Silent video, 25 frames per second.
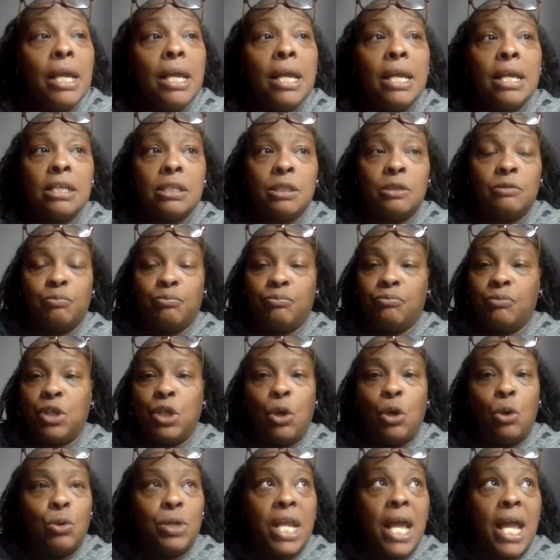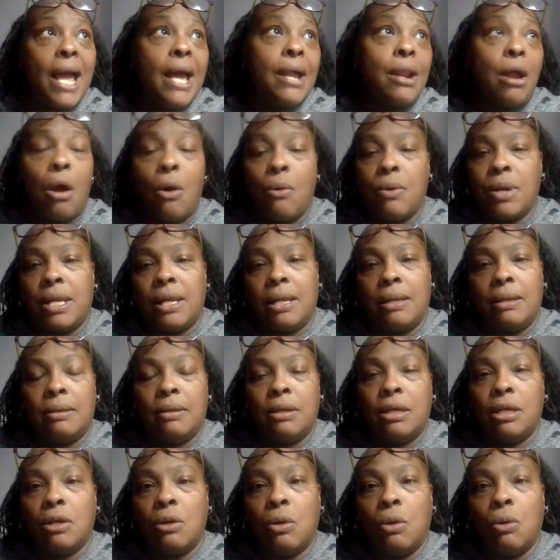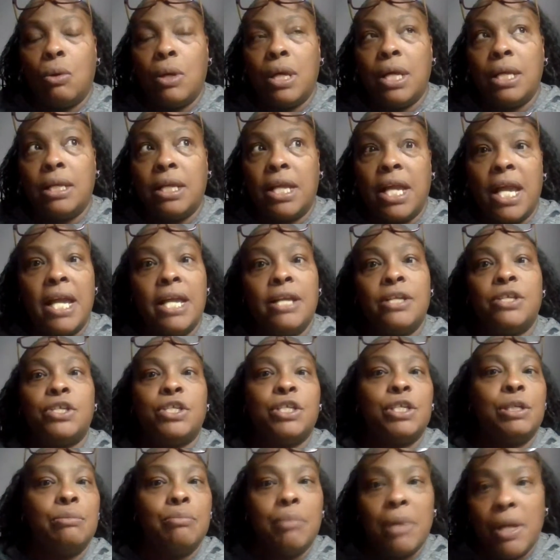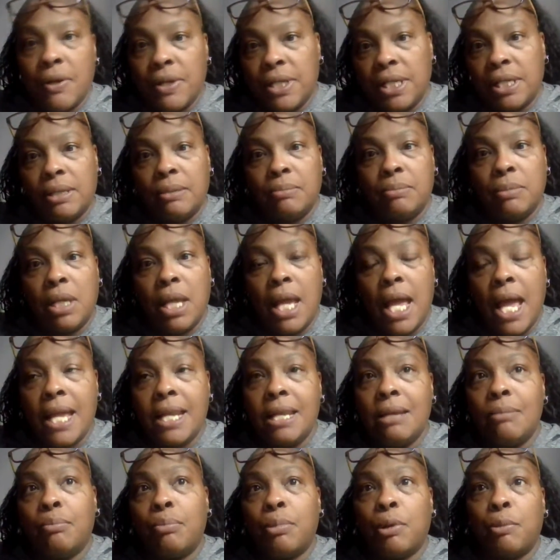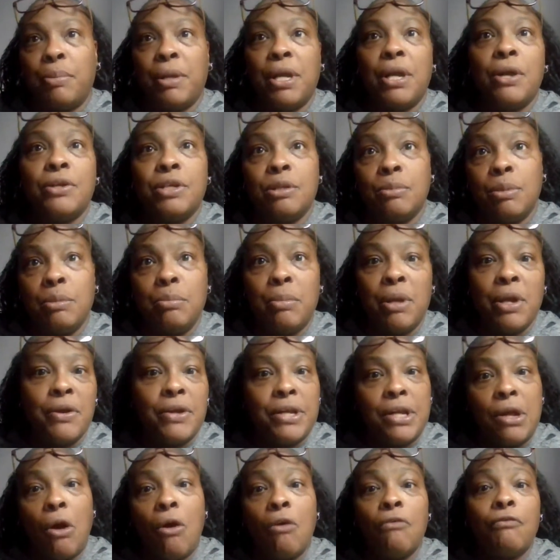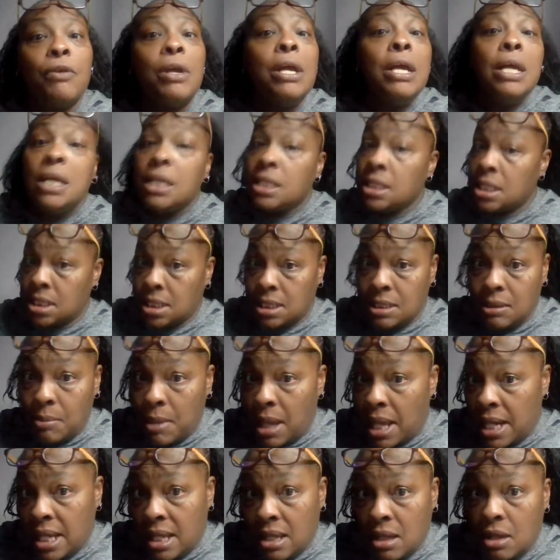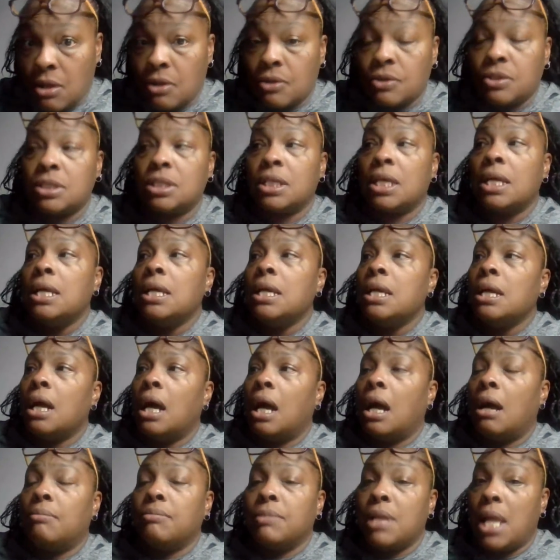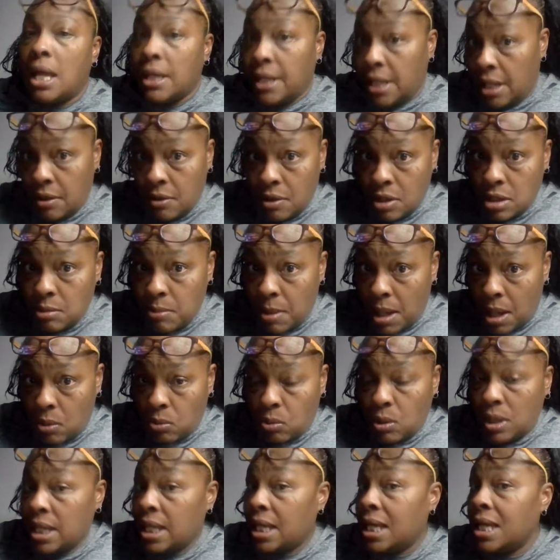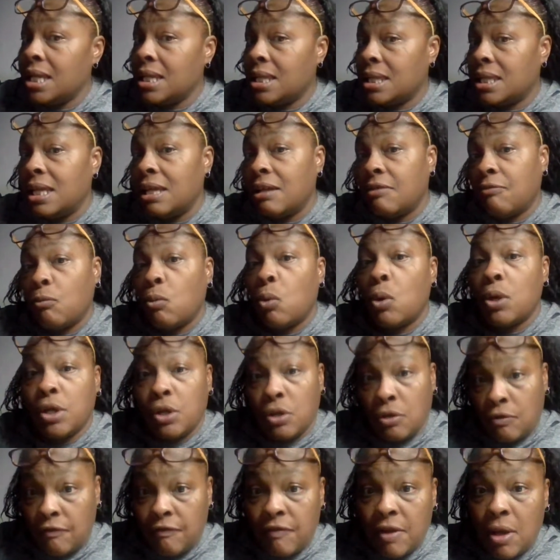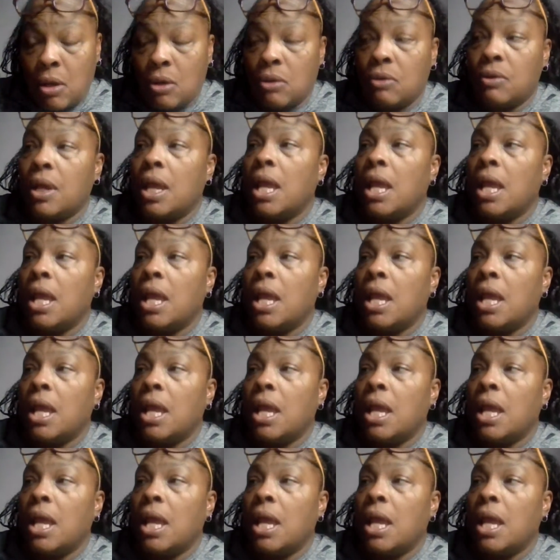His, you know, dad already, you know, engaged him, married, had him prepared to be married off to somebody else, not caring about what he think, wanted or felt.